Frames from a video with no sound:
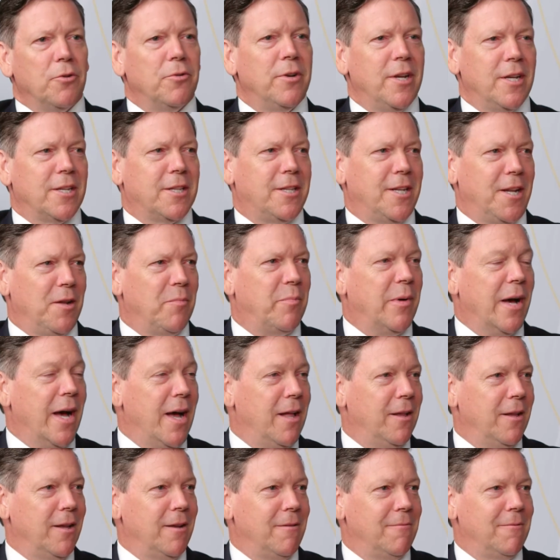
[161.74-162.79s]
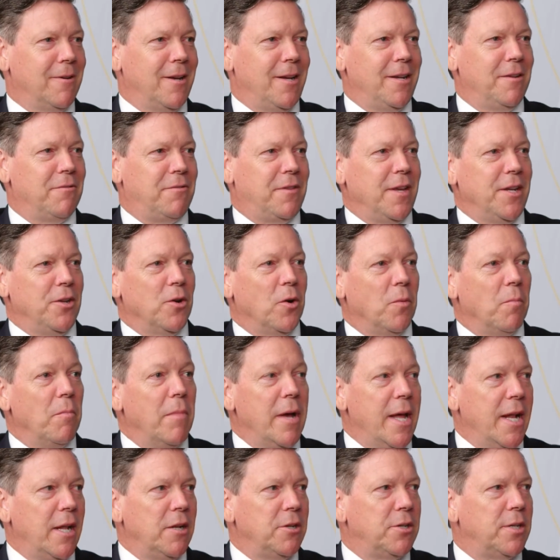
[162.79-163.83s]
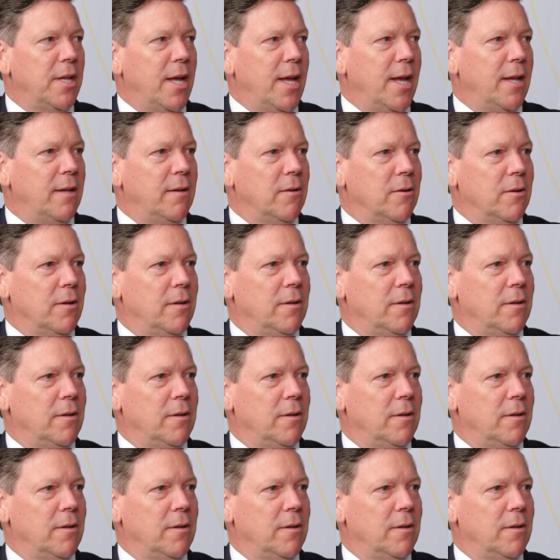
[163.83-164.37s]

risk that a pilot, right, if they don't manage that